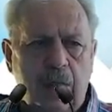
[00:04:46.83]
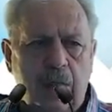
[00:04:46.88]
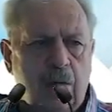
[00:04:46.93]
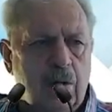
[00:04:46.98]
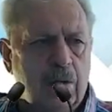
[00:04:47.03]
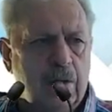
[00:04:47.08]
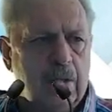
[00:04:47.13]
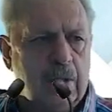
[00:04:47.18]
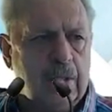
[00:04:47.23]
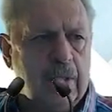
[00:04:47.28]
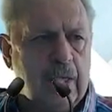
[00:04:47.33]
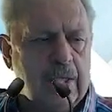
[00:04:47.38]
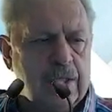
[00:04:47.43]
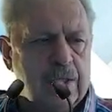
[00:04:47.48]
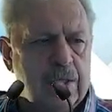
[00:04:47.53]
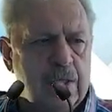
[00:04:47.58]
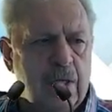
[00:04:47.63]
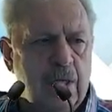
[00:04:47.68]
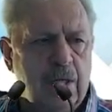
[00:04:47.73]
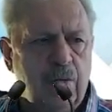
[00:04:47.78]
on the next
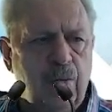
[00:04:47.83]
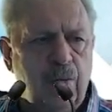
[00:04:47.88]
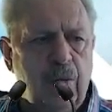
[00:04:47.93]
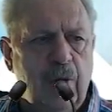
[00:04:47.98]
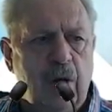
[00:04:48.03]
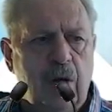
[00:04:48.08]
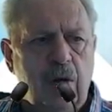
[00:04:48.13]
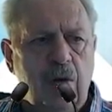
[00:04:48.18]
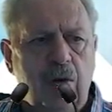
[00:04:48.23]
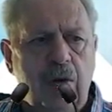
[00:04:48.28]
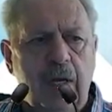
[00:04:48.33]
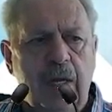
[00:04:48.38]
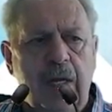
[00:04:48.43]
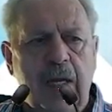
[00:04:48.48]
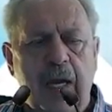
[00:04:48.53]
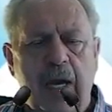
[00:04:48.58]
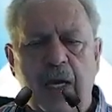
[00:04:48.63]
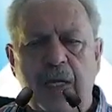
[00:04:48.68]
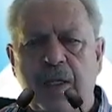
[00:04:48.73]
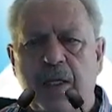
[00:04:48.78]
slide, we are
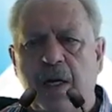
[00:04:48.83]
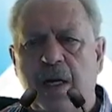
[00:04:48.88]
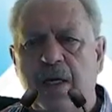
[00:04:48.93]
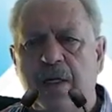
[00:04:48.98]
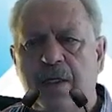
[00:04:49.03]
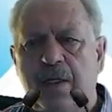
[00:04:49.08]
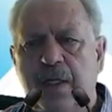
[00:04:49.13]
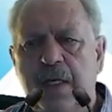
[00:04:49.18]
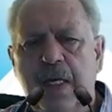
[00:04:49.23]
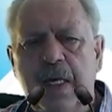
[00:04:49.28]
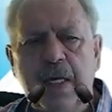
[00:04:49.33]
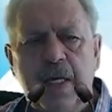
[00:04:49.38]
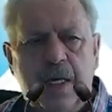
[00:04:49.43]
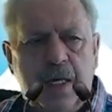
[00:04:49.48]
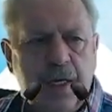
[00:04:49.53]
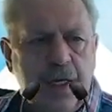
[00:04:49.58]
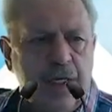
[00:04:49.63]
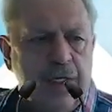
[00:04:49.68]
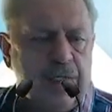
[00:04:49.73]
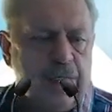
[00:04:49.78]
looking at a
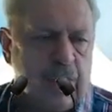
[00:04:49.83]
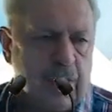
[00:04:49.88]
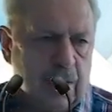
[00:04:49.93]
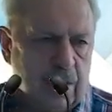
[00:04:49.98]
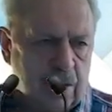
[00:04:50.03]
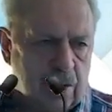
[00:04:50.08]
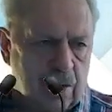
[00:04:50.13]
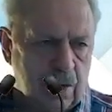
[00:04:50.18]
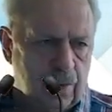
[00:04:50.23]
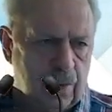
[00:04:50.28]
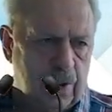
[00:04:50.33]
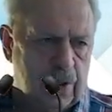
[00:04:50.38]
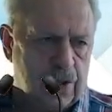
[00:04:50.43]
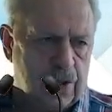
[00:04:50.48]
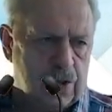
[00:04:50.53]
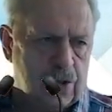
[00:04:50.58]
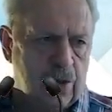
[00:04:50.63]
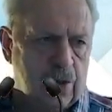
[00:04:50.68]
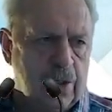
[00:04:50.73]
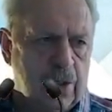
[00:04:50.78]
decreasing term
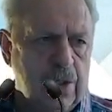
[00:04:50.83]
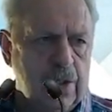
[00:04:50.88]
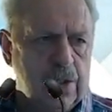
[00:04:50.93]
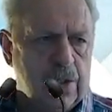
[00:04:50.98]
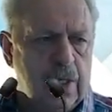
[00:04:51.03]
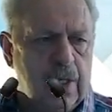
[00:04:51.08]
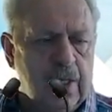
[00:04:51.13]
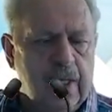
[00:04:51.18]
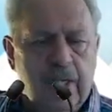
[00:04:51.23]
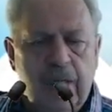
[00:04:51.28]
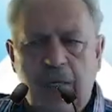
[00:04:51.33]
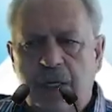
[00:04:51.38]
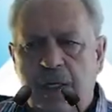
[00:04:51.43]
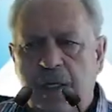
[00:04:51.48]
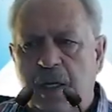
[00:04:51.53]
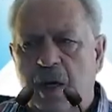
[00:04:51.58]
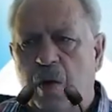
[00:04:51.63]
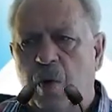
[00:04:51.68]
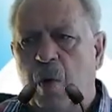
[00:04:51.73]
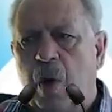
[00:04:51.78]
assurance.
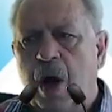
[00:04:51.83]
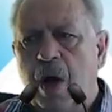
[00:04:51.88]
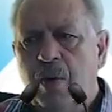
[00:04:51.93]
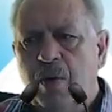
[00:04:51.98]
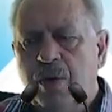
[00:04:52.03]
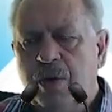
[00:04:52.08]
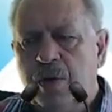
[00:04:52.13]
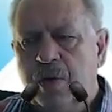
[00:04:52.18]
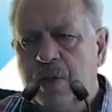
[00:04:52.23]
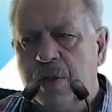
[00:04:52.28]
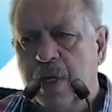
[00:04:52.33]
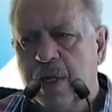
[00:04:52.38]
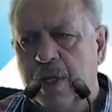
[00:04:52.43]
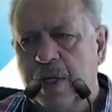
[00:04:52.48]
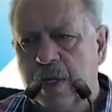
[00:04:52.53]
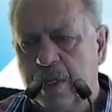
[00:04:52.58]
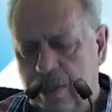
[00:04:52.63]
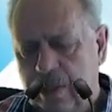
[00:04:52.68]
Now, why would you take out a